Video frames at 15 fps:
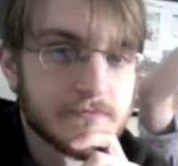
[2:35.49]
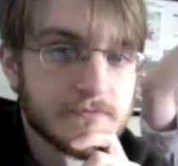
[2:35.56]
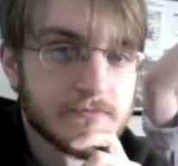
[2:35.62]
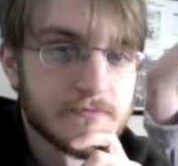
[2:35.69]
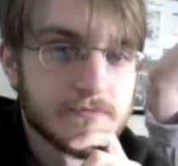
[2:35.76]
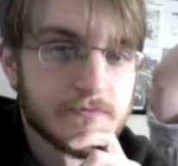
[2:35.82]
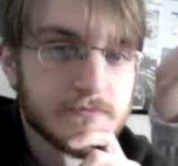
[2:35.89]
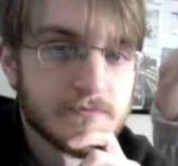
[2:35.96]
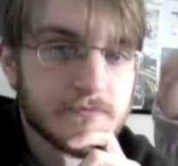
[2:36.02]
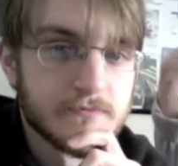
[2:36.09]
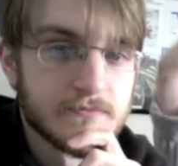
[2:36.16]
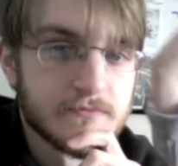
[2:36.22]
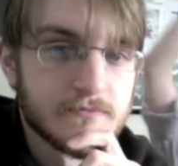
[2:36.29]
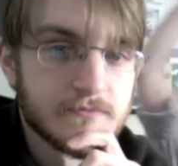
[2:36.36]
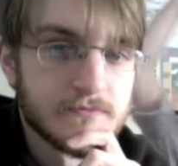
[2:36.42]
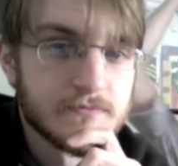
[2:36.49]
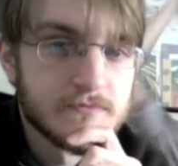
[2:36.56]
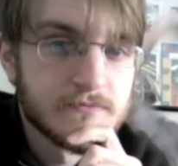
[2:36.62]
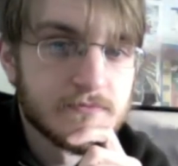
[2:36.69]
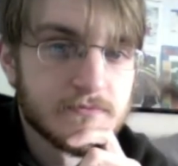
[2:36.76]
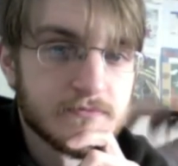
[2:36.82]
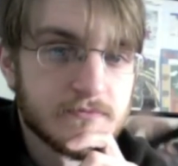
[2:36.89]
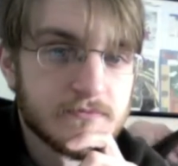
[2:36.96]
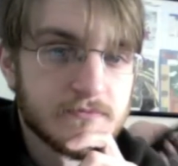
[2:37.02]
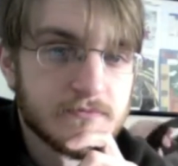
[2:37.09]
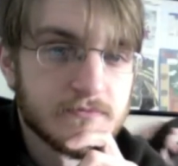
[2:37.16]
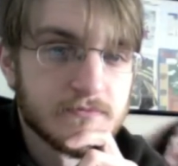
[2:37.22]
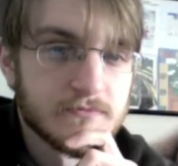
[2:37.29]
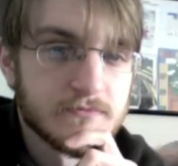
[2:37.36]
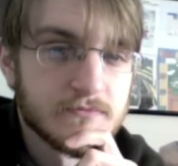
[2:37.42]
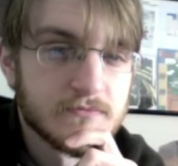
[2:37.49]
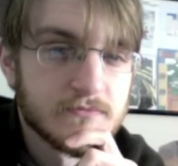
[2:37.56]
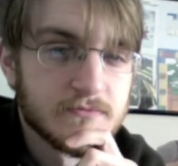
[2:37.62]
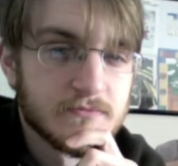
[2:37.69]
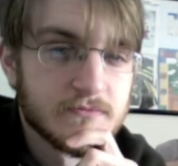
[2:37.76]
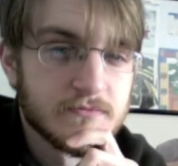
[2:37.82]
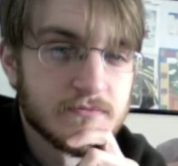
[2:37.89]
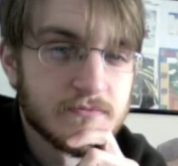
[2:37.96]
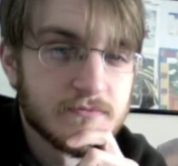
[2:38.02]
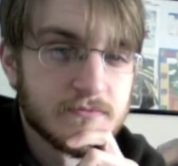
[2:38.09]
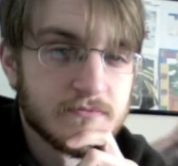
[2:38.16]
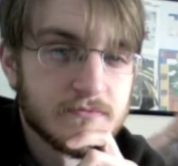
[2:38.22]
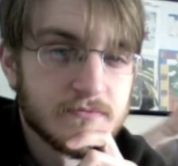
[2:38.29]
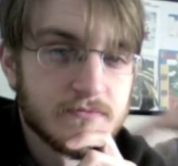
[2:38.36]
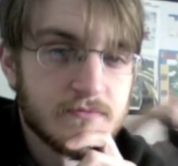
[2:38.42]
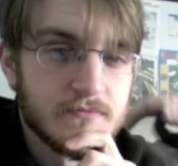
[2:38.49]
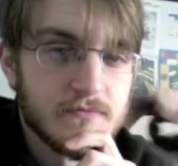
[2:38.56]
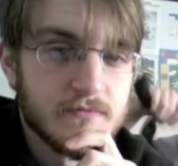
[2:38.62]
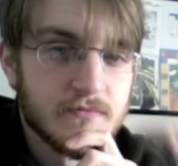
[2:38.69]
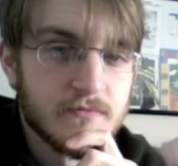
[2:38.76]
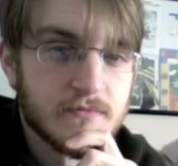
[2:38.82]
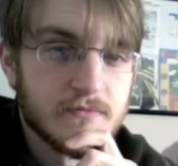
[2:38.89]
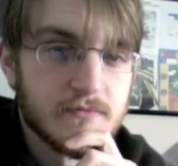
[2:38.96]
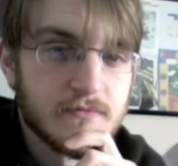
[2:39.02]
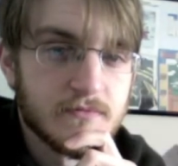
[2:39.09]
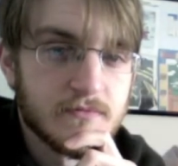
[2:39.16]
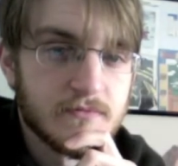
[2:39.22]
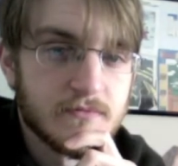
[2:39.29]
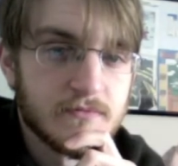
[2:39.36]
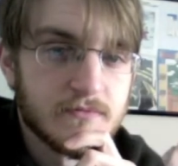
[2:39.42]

No words are spoken by the person on screen.